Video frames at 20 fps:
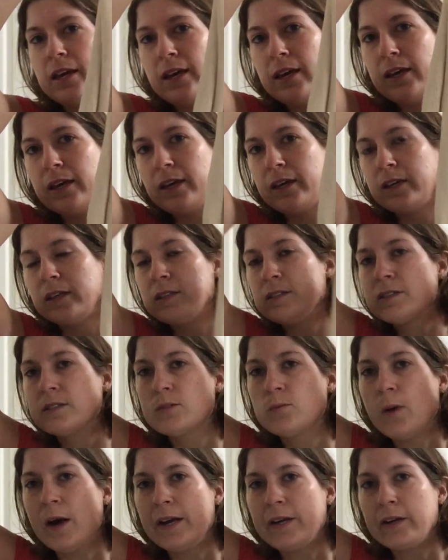a
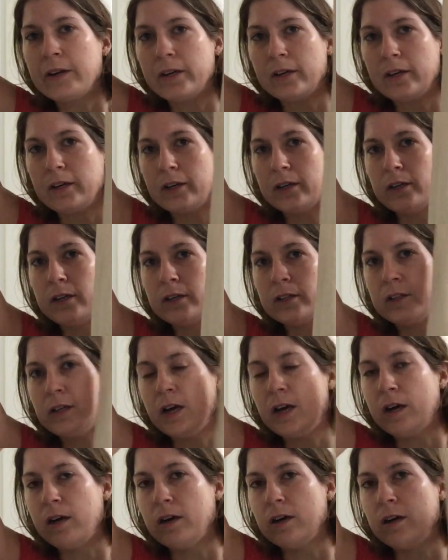sweater
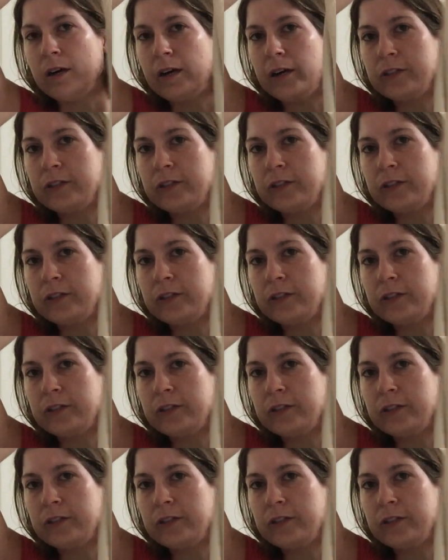uh,